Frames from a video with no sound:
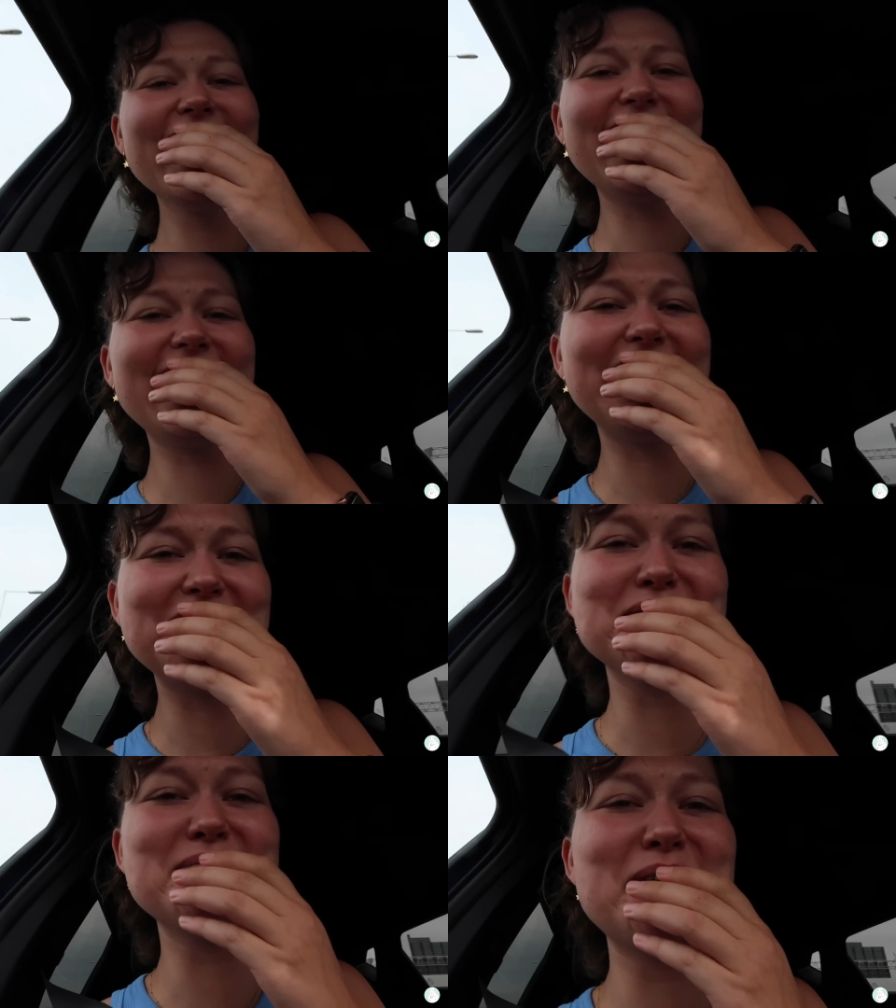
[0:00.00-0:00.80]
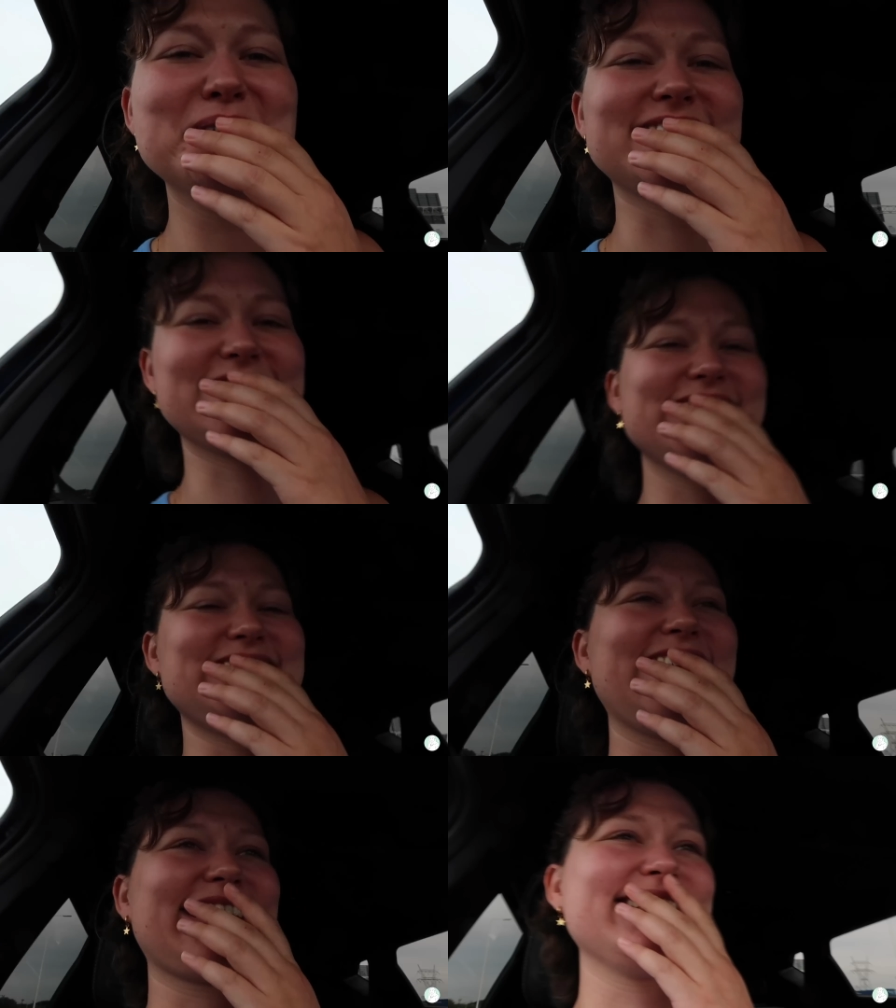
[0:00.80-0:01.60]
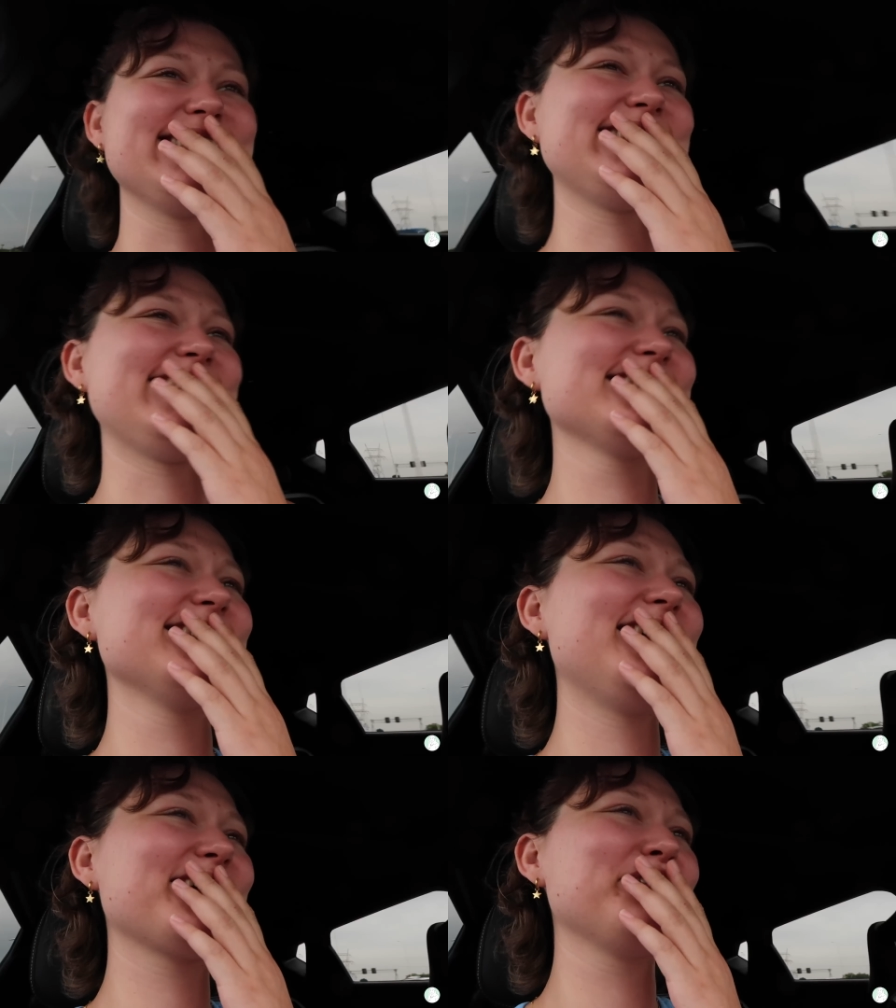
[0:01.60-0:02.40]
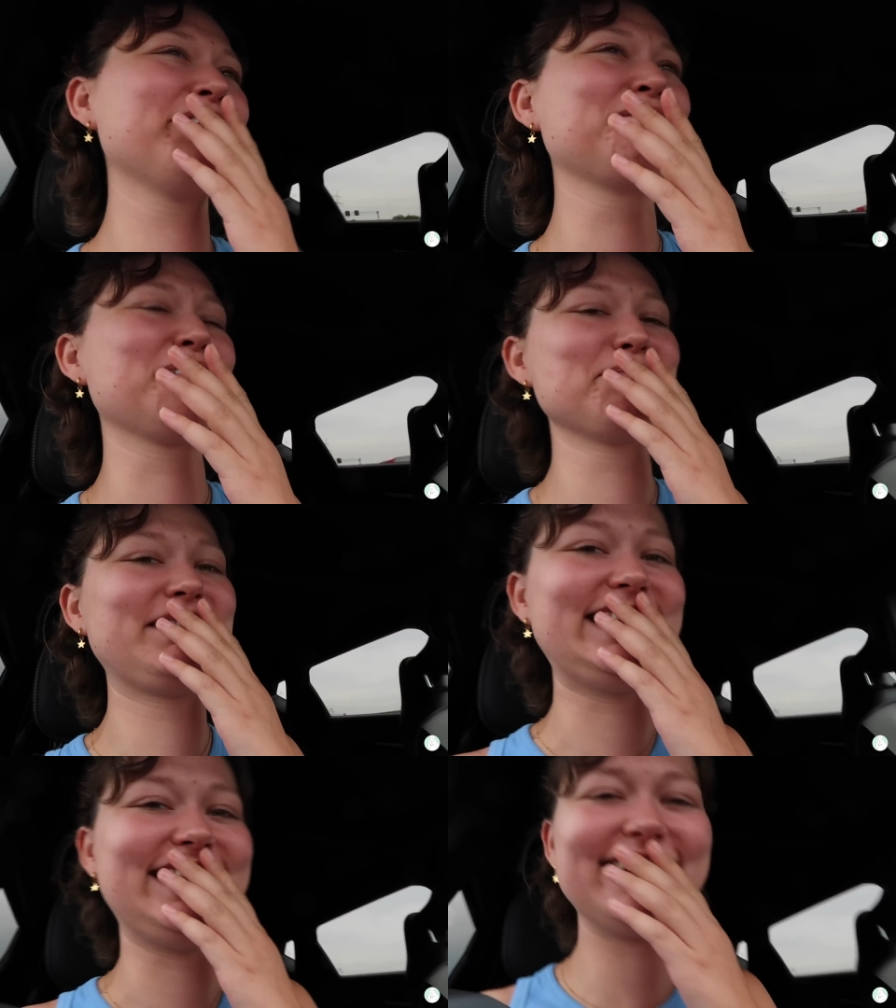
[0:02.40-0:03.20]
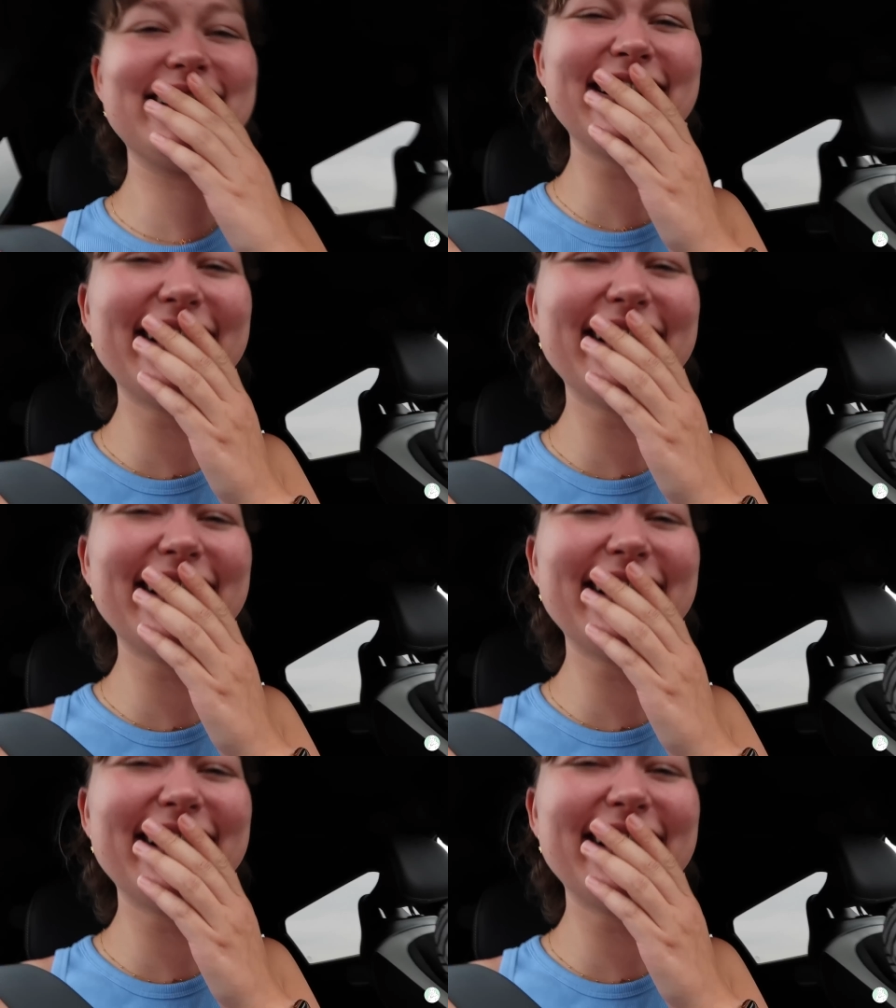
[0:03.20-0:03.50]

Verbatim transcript: I have motion sickness, that's not good for me.